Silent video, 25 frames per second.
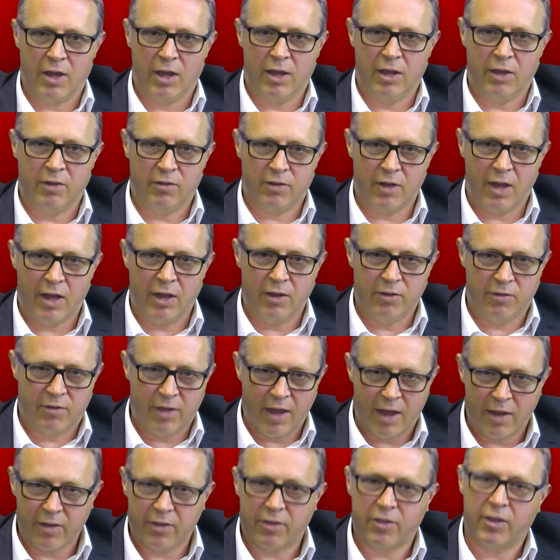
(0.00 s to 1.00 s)

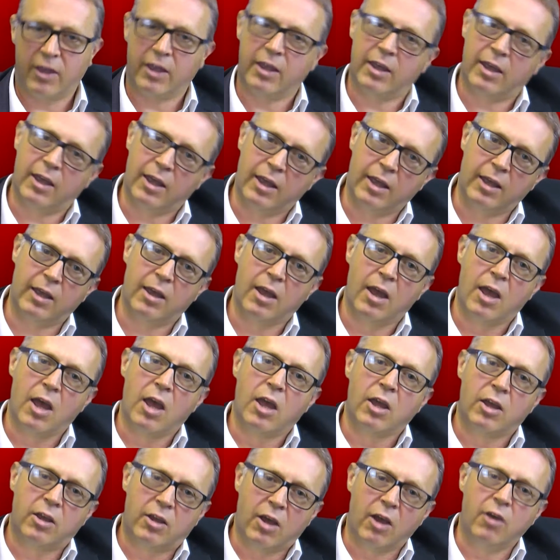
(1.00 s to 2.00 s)
that thinking
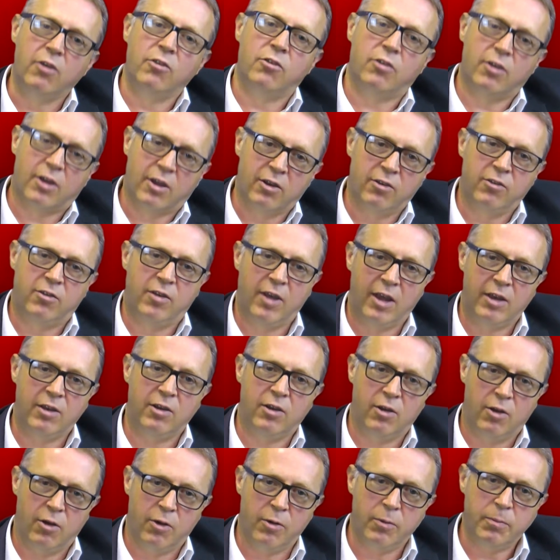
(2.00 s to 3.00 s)
going to
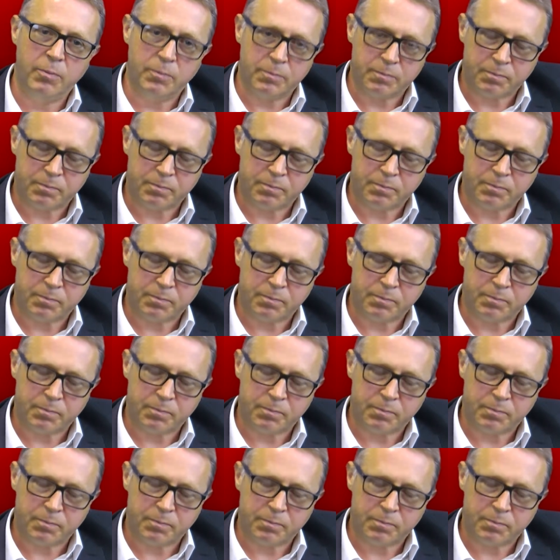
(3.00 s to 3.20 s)
continue,